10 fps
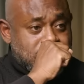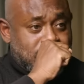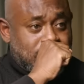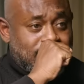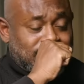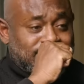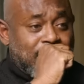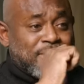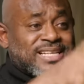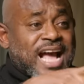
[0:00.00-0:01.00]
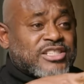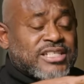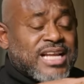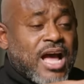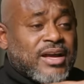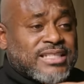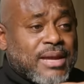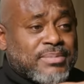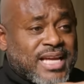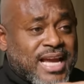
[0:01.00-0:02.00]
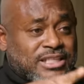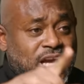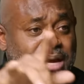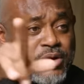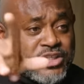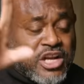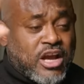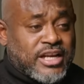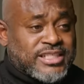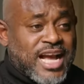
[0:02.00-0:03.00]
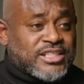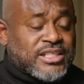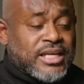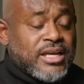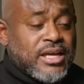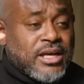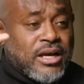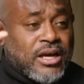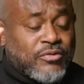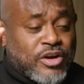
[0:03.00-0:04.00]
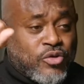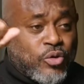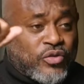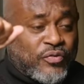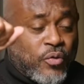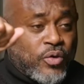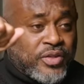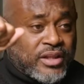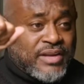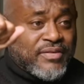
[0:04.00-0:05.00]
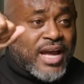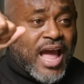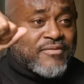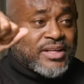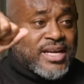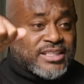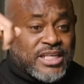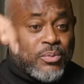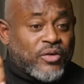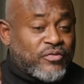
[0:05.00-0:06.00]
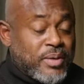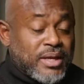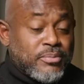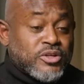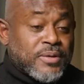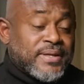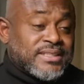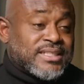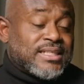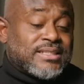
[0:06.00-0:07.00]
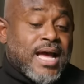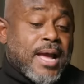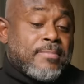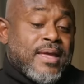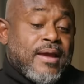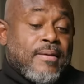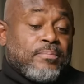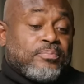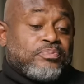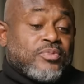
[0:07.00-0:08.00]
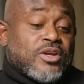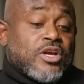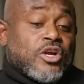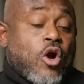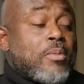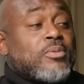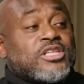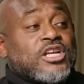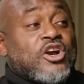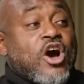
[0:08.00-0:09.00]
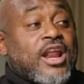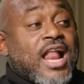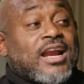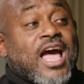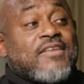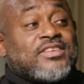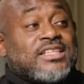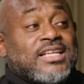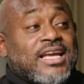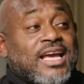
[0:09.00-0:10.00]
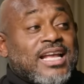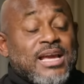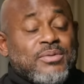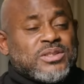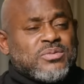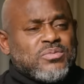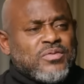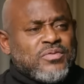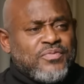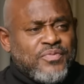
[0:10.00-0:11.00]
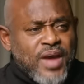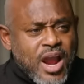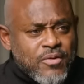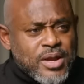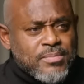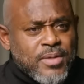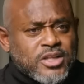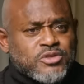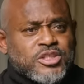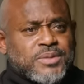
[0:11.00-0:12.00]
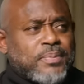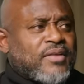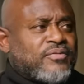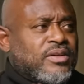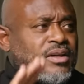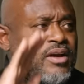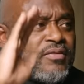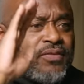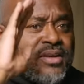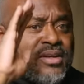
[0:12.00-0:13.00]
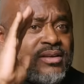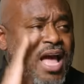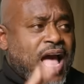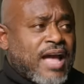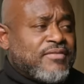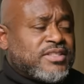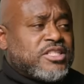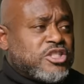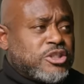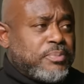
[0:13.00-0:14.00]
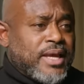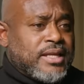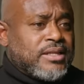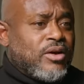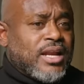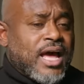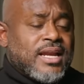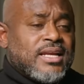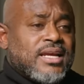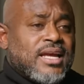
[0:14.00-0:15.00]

uh, at the time. He's actually now, his name is Anton Marchand. He's actually uh, recruits for the Cleveland Cavaliers. He mm-hmm. worked for me in the music business at the time. Kobe was going to guard Allen Iverson that year, and he was very much respectful of Iverson's speed and all mm-hmm. that.